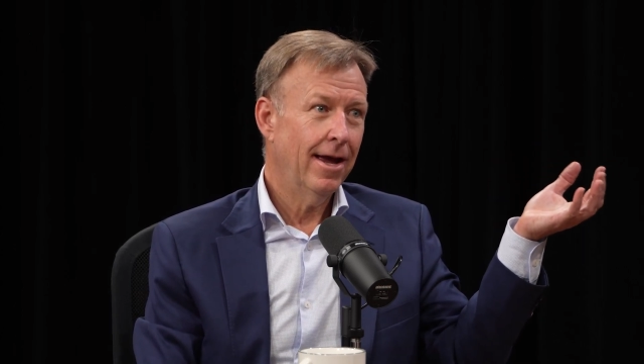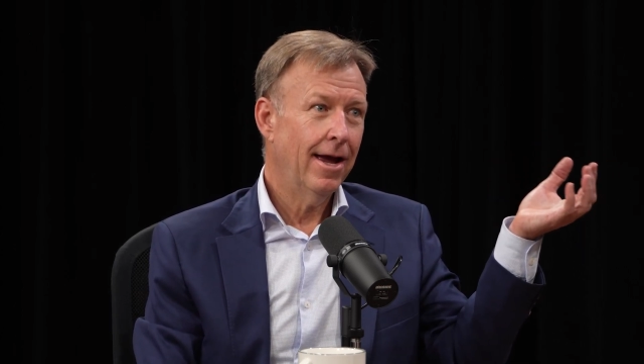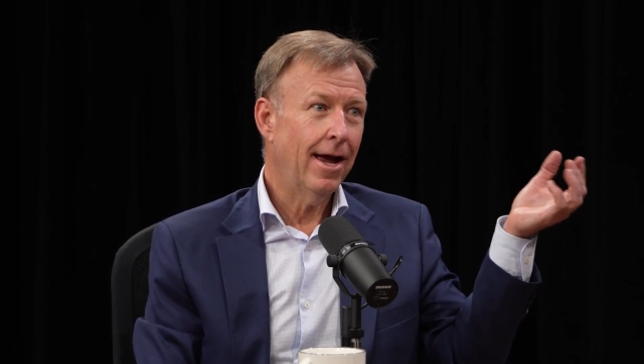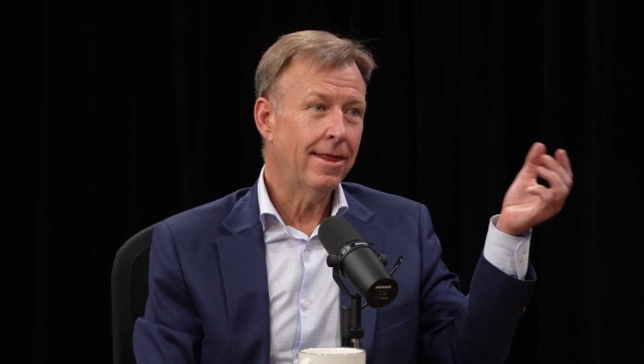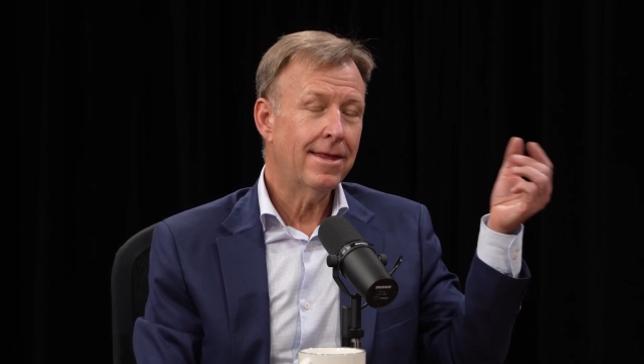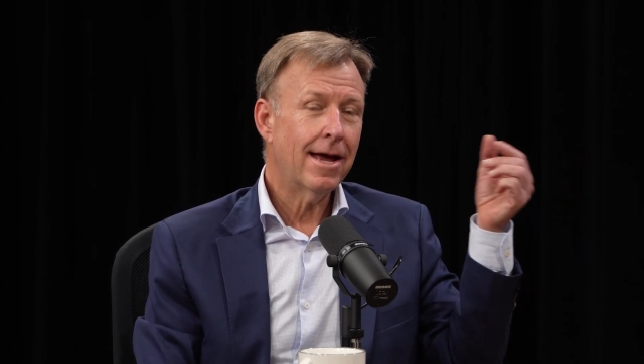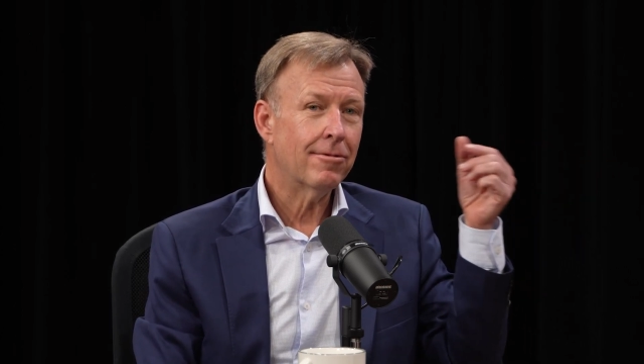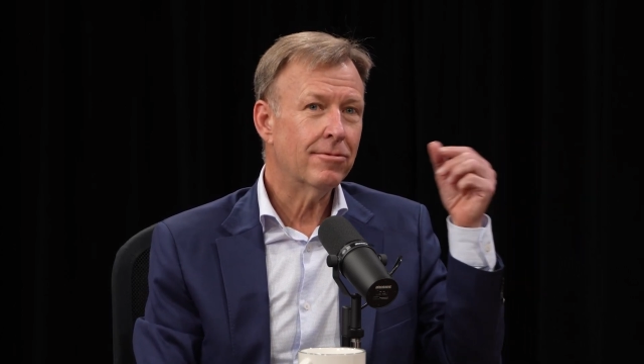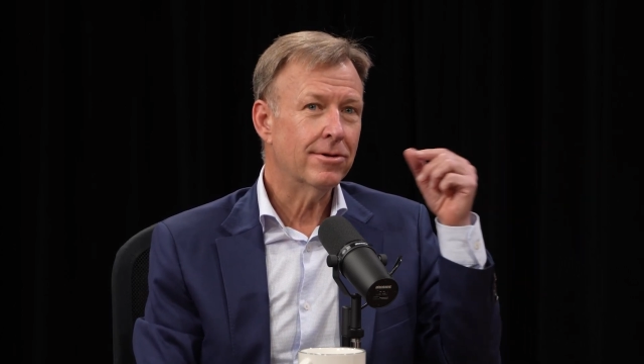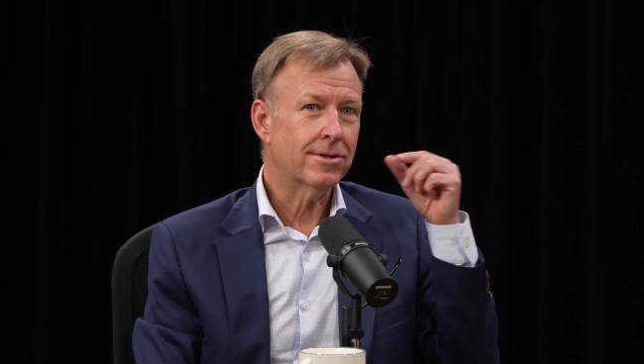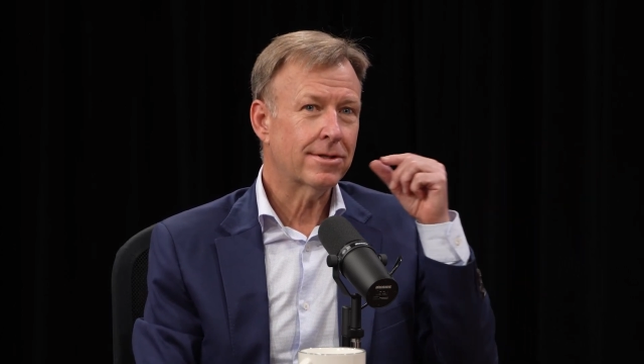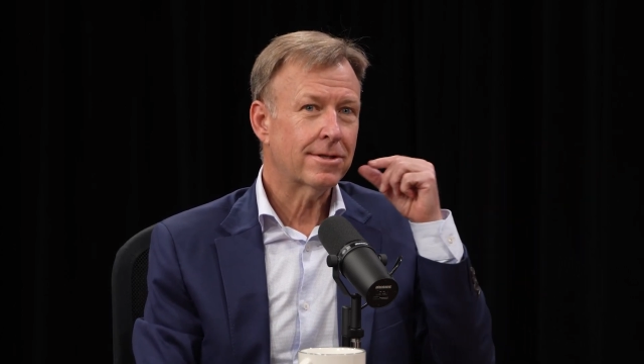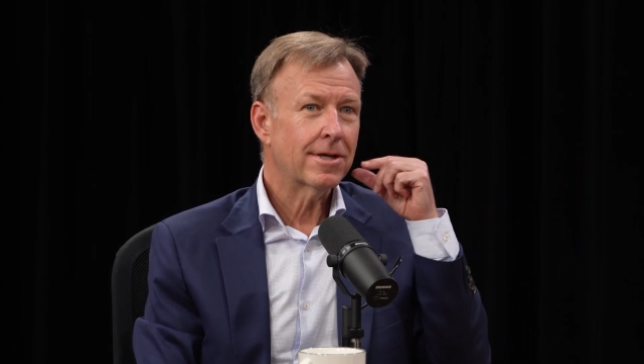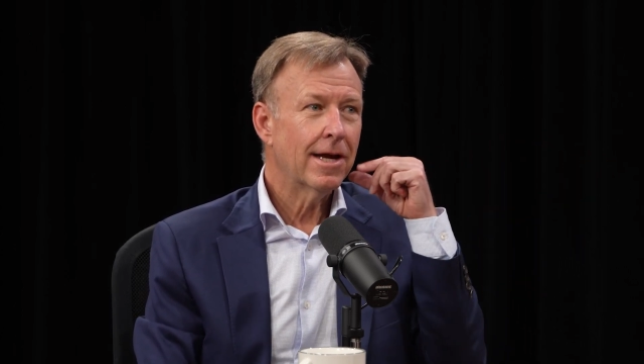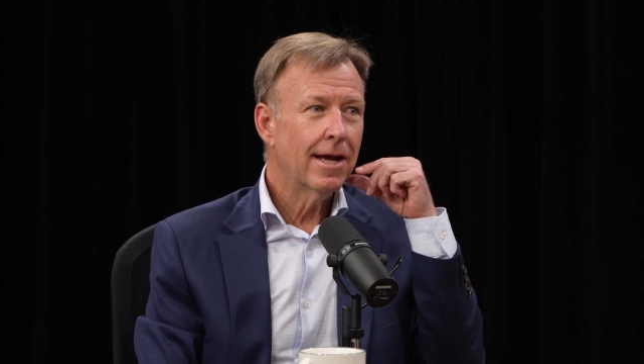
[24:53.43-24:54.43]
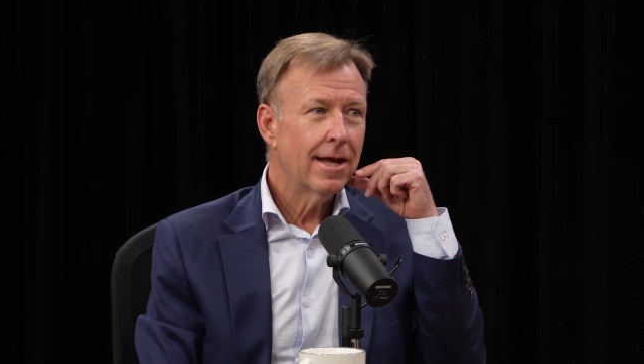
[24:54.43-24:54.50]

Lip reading: And that was